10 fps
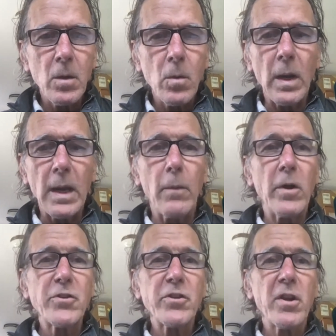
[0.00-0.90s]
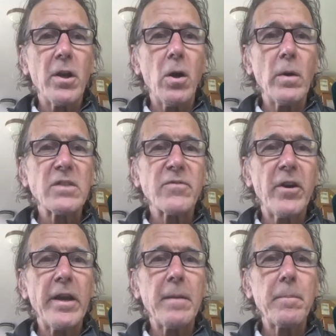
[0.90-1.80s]
Well, I want you to know it's
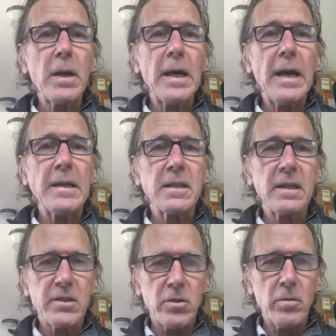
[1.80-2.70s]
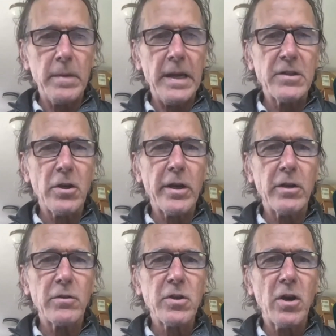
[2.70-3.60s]
very impolite to listen to a man talking to
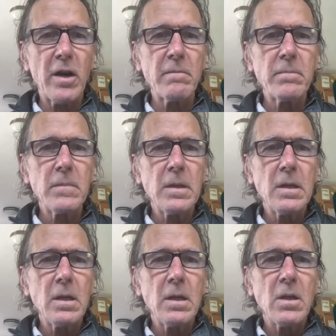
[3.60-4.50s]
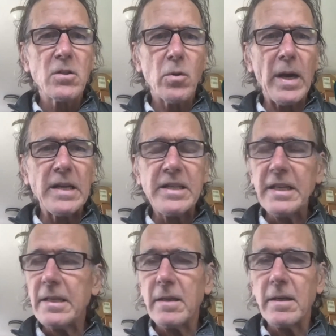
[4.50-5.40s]
his garden, so I
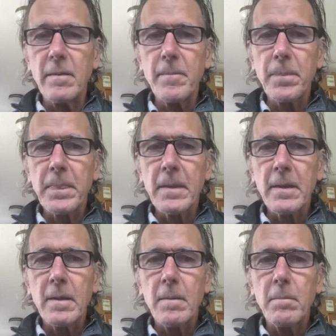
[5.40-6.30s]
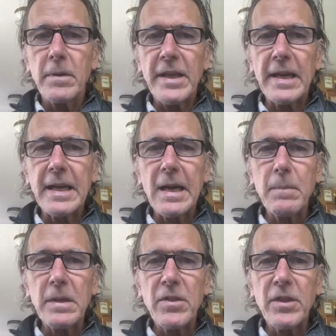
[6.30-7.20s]
didn't. But that got
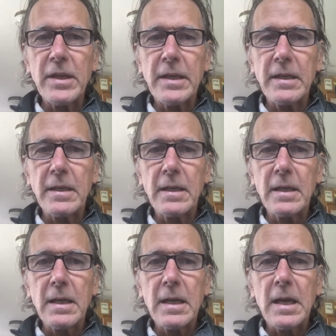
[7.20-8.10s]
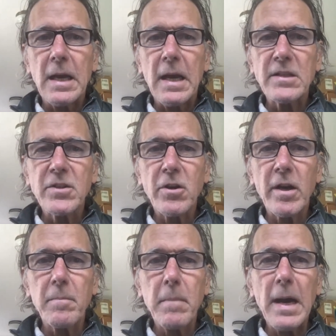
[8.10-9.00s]
me thinking. I
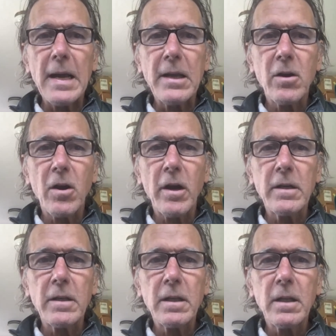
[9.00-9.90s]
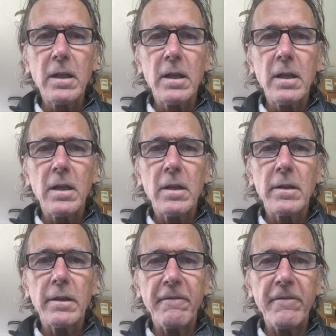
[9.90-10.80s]
started my garden
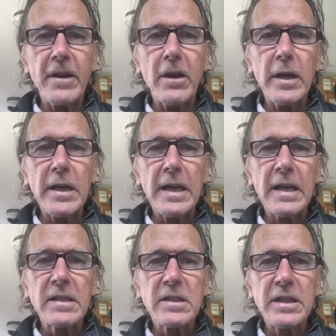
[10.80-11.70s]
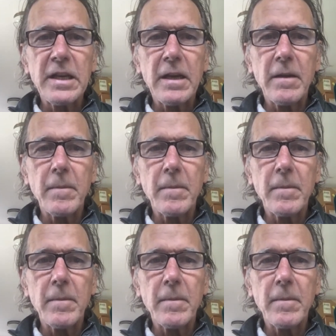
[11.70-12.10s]
the very next day.